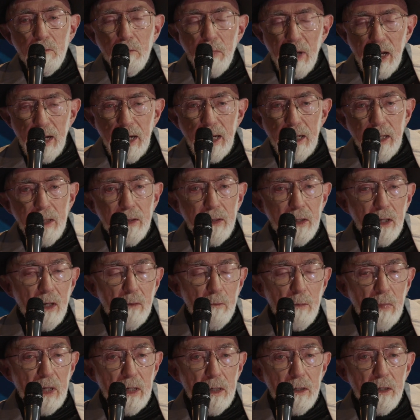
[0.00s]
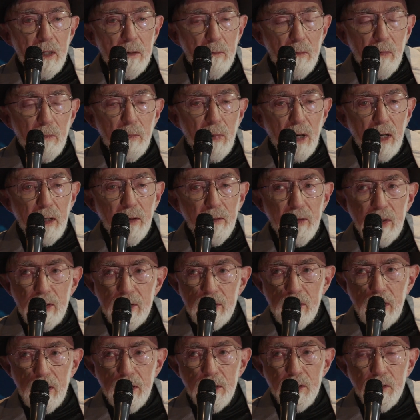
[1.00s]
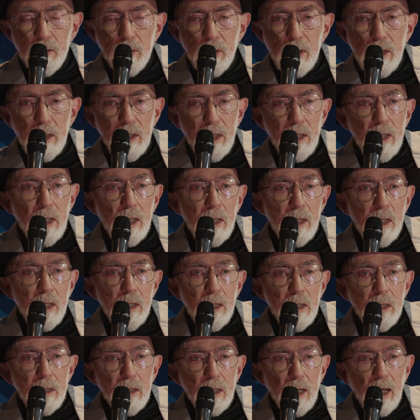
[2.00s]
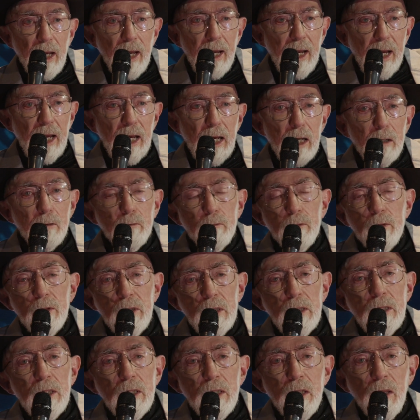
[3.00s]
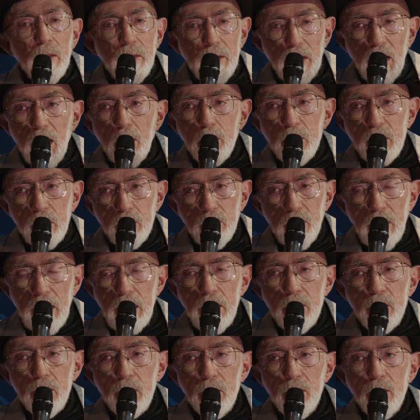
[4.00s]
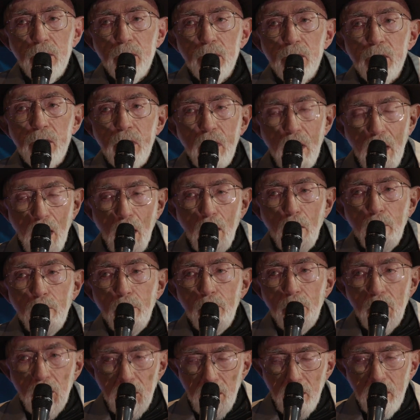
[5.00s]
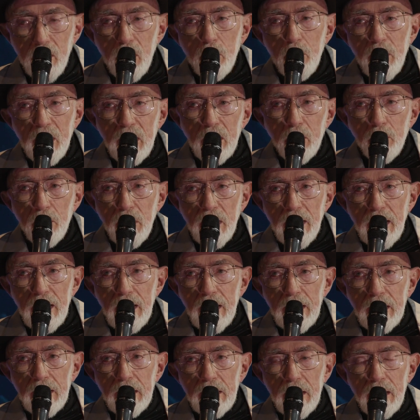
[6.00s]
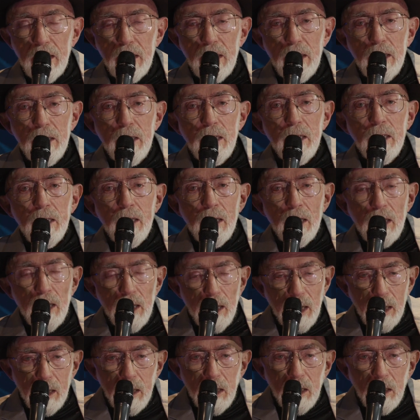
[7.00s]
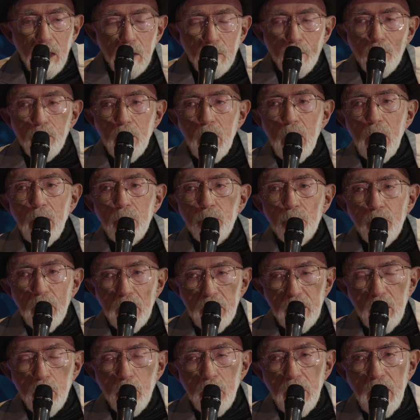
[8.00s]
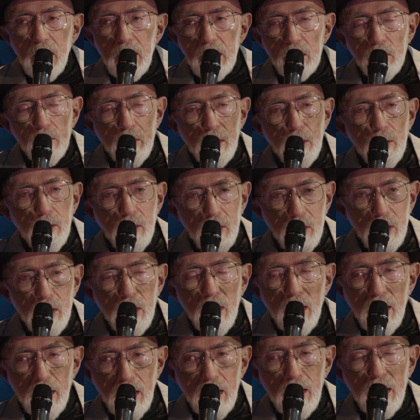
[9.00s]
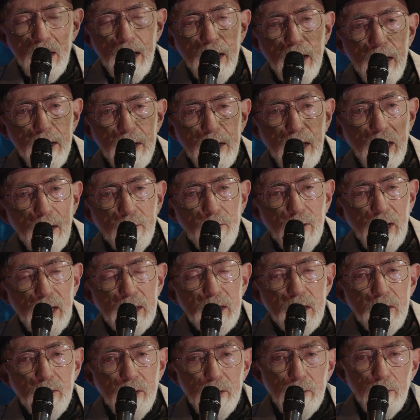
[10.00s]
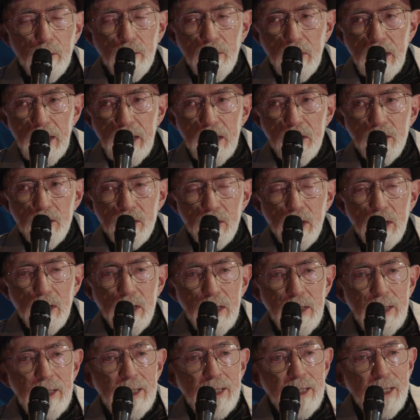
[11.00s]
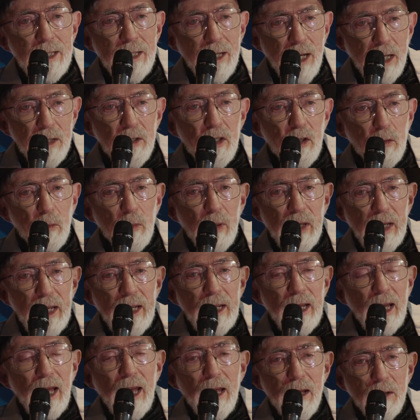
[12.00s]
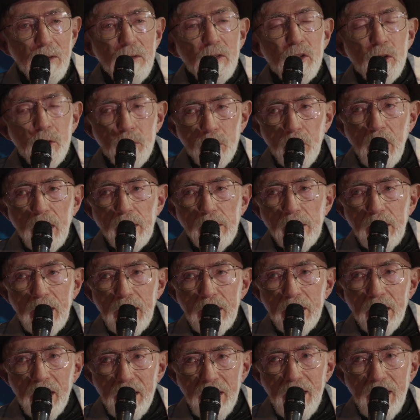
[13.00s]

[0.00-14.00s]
by the mid part of this century to have the observations of the Big Bang combined with the effects of inflation to be struggling to